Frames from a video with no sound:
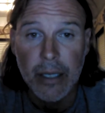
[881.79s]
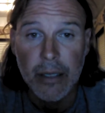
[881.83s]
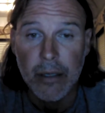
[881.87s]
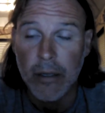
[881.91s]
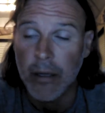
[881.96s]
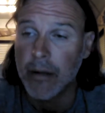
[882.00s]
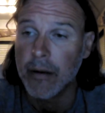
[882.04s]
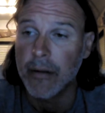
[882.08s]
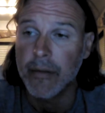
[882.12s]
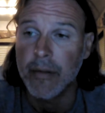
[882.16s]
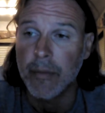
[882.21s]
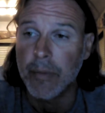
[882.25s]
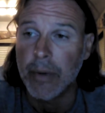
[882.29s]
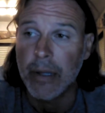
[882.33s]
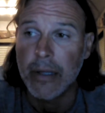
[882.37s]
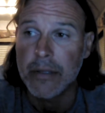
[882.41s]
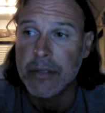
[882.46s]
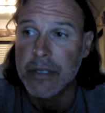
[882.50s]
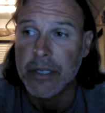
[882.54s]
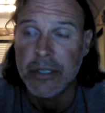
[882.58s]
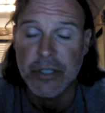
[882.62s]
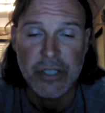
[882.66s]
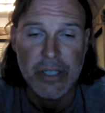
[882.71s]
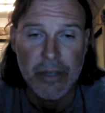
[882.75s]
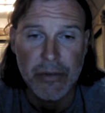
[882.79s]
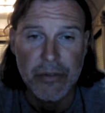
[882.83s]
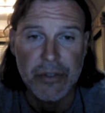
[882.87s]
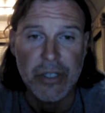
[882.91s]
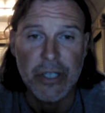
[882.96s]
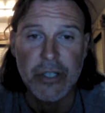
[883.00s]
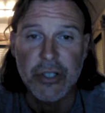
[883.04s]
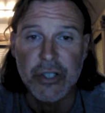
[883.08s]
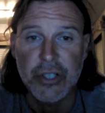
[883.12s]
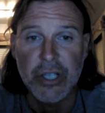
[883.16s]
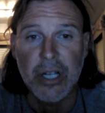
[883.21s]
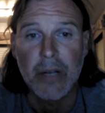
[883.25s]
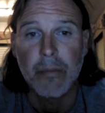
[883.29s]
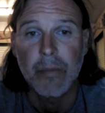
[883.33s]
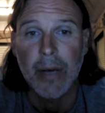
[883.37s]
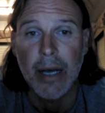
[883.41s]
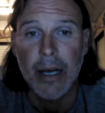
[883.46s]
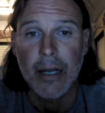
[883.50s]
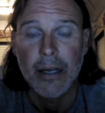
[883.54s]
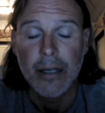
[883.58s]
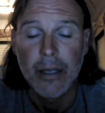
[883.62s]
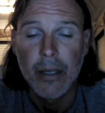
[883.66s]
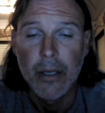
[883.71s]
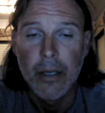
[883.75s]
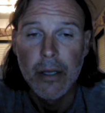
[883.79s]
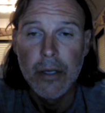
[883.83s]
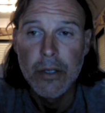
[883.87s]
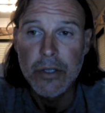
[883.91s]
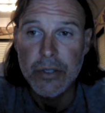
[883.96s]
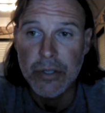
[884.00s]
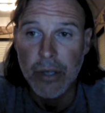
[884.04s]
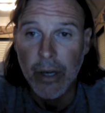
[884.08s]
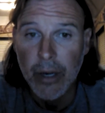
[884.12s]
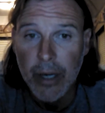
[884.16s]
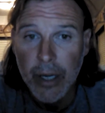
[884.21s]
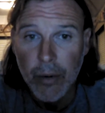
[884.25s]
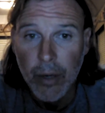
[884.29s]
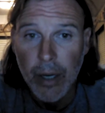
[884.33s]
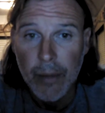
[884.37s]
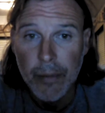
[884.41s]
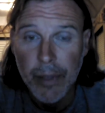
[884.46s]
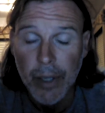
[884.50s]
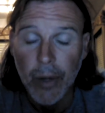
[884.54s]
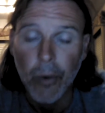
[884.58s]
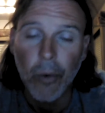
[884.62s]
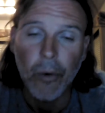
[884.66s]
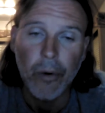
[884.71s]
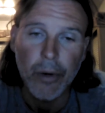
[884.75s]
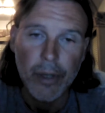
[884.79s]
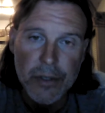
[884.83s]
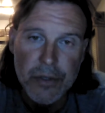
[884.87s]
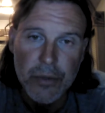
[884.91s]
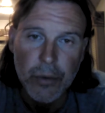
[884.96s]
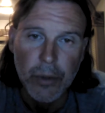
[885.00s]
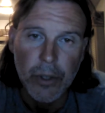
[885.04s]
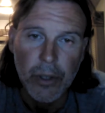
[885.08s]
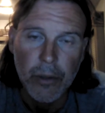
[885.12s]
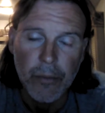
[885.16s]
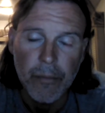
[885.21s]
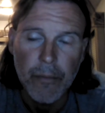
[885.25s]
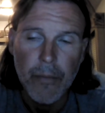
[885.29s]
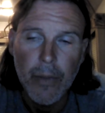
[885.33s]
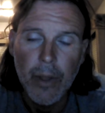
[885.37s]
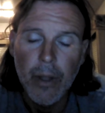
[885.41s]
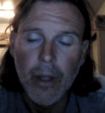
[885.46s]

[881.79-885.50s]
None of the politicians ever say shit about Saudi Arabia or Israel.